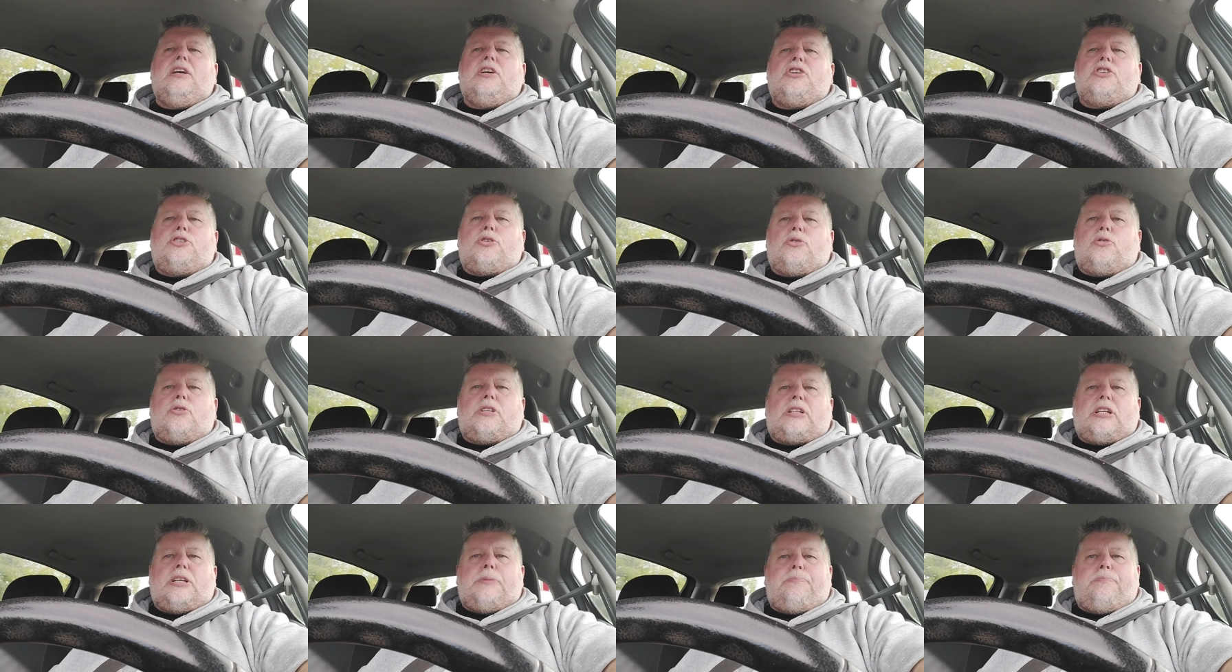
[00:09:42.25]

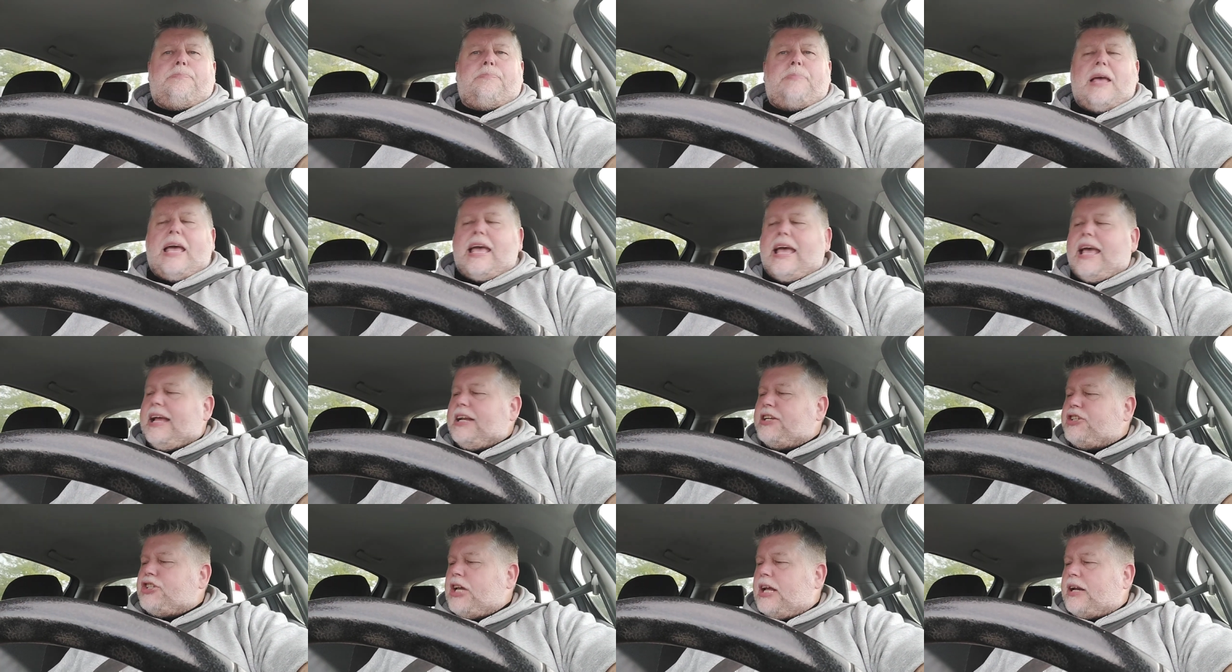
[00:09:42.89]
Sure
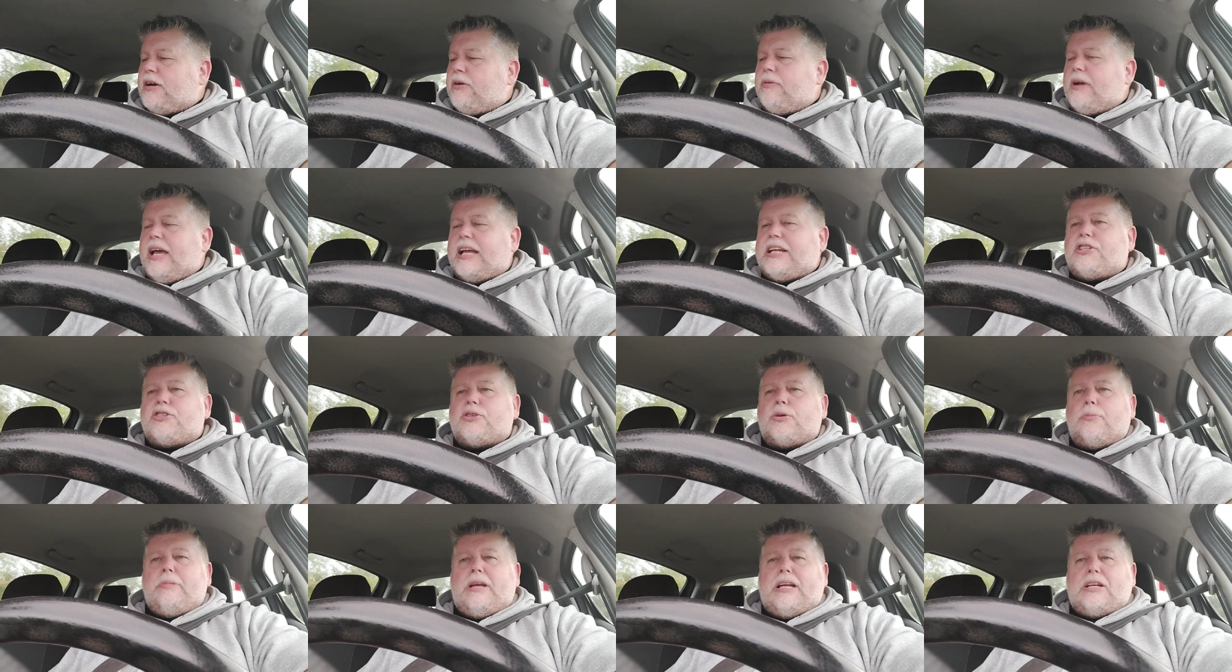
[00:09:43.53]
to
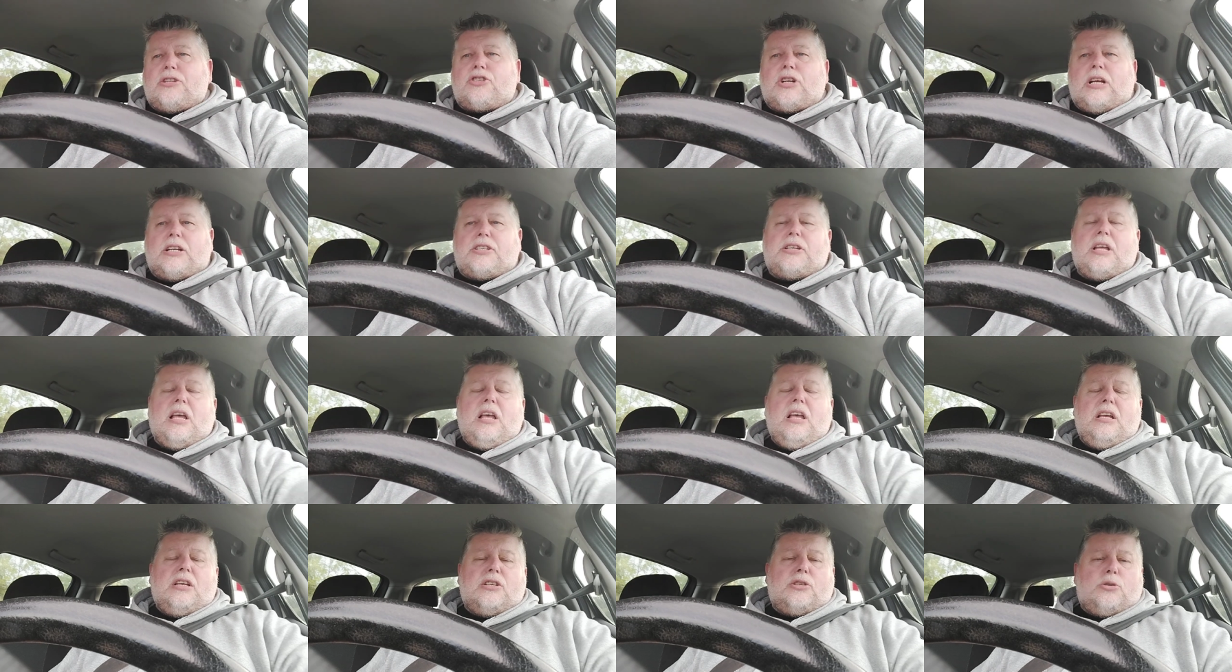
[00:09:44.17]
generate some interest.